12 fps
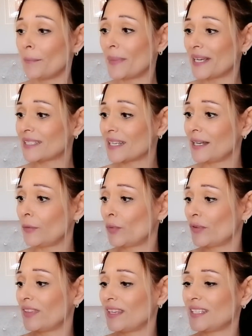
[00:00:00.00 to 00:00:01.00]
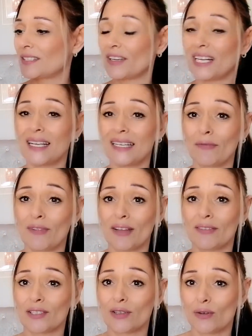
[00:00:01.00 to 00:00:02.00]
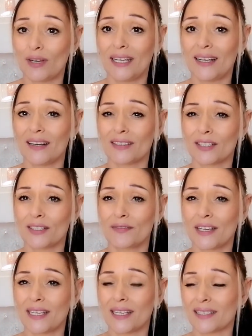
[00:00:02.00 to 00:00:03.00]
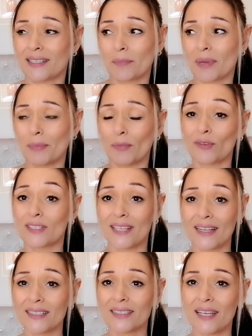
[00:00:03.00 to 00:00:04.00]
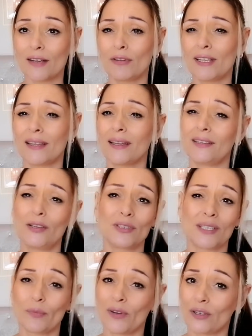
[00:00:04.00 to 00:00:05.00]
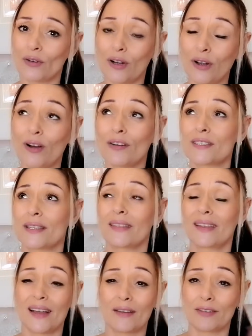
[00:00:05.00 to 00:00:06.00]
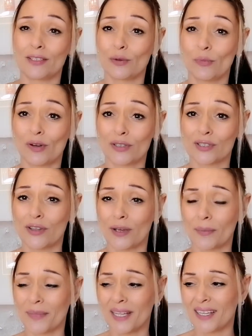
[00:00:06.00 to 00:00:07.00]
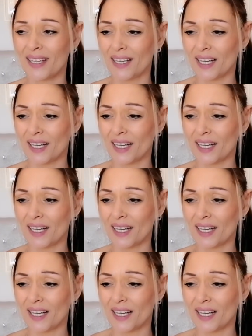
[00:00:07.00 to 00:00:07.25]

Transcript: Basically want these for cleaning around the toilet. I just think it's a bit more sanitary than using one of your cloths and then having to wash them.